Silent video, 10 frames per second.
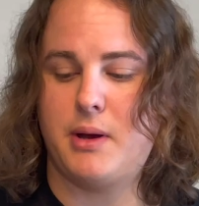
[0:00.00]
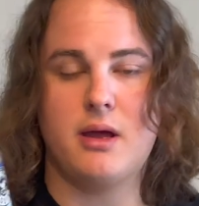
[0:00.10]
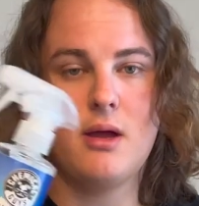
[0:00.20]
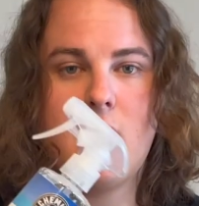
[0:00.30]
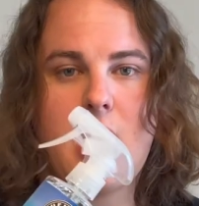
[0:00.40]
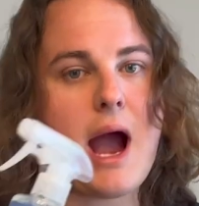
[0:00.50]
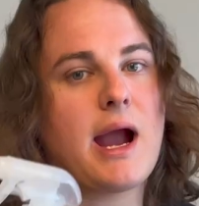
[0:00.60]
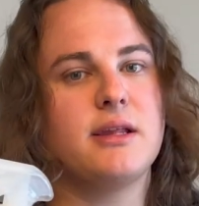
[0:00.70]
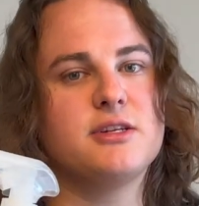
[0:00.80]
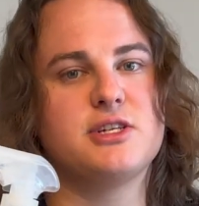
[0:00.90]
but I
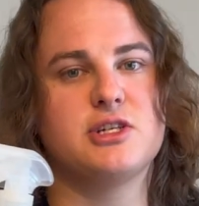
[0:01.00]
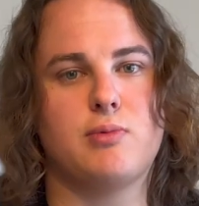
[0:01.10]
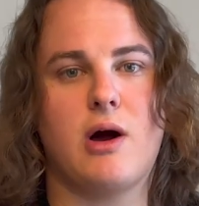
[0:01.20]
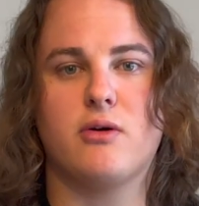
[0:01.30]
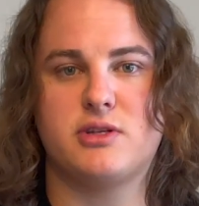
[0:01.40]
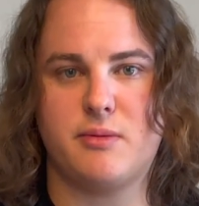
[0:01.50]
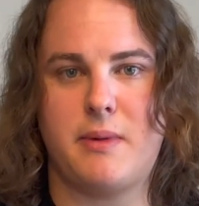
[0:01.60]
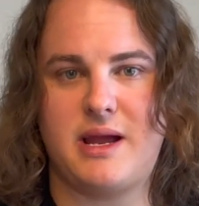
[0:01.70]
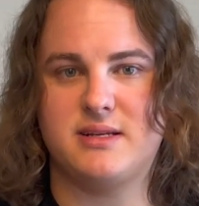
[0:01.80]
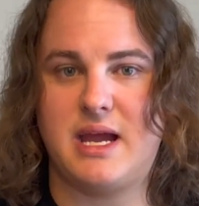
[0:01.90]
got this as well to
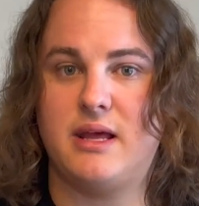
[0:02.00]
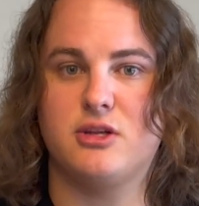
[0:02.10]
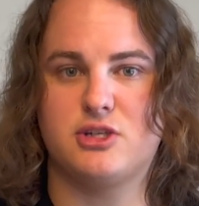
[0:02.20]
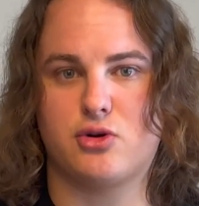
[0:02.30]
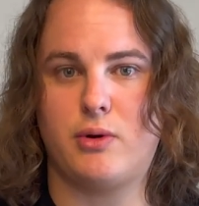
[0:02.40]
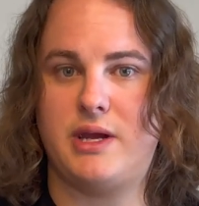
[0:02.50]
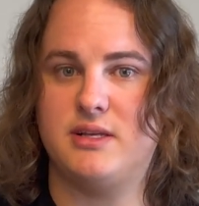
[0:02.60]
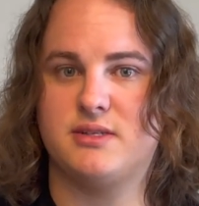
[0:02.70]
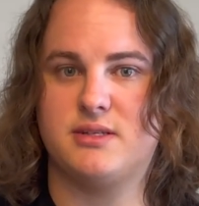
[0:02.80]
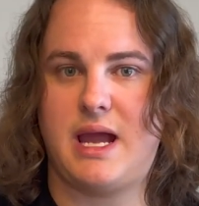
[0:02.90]
maintain the
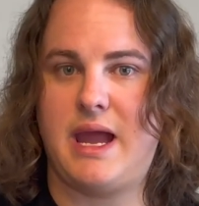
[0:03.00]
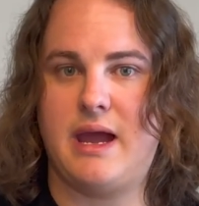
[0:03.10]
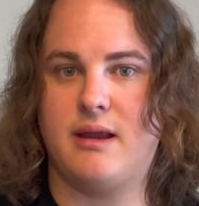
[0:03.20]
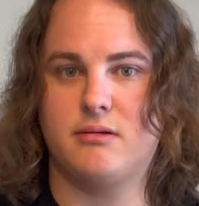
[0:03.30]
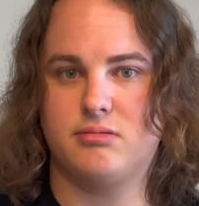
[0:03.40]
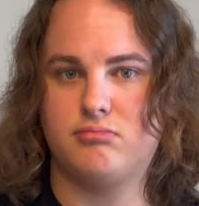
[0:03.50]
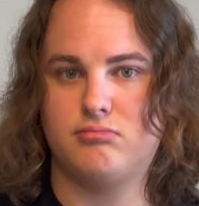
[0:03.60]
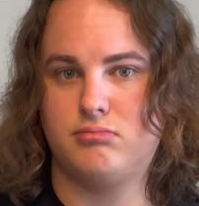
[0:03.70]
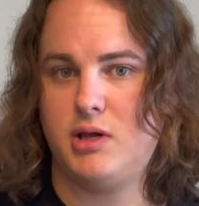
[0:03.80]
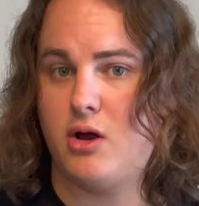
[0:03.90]
screens, and
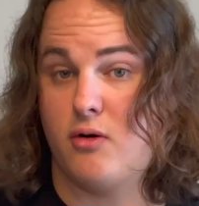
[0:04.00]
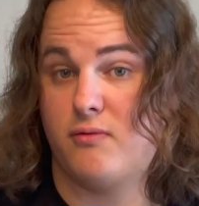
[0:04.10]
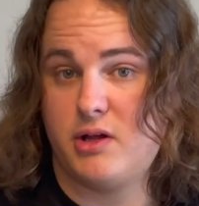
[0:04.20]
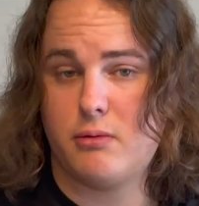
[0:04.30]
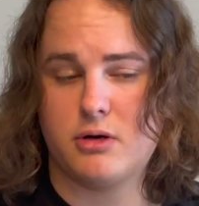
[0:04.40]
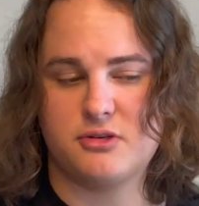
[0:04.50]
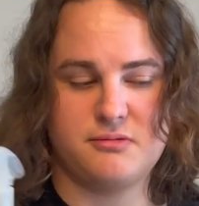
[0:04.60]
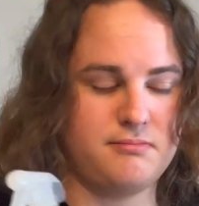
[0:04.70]
yeah, hopefully it works.